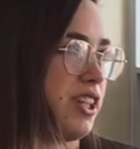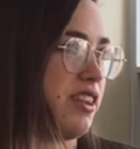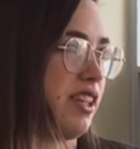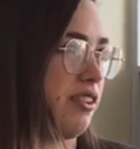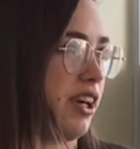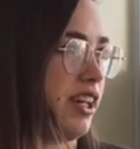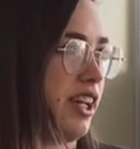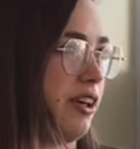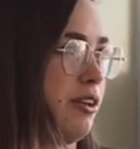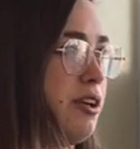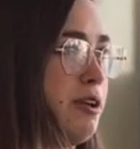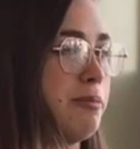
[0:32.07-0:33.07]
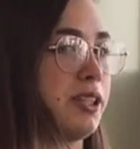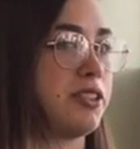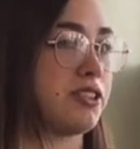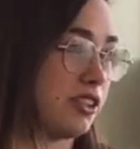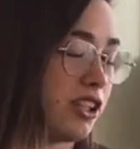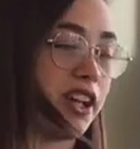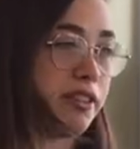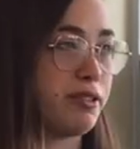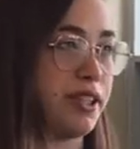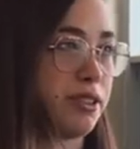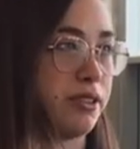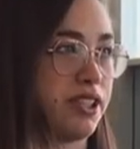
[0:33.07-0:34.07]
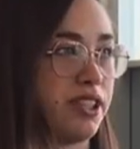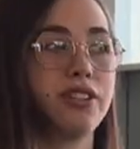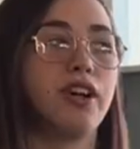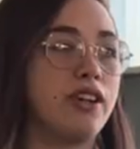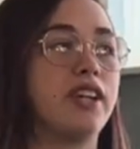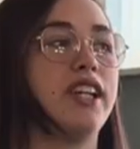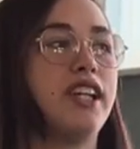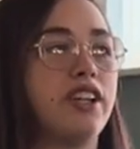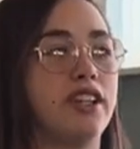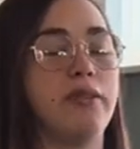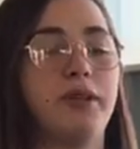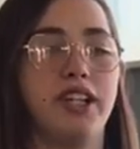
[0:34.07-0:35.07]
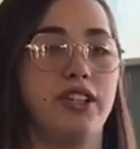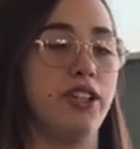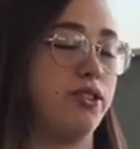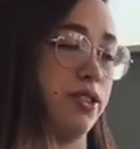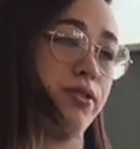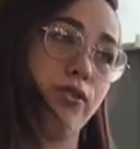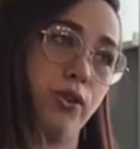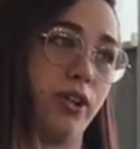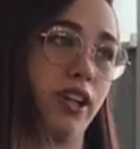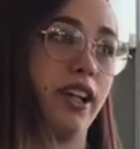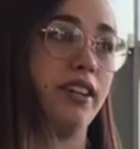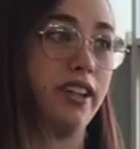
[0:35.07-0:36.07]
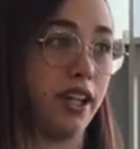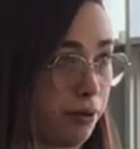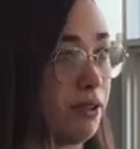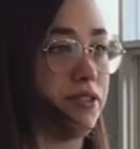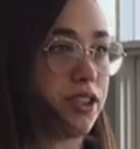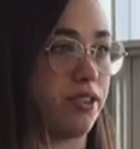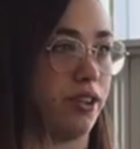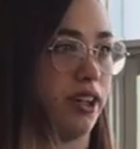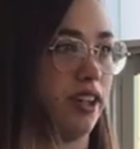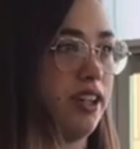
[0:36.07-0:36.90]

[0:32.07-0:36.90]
nothing right now. But there's a lot of resources already here that we could use for a thrift store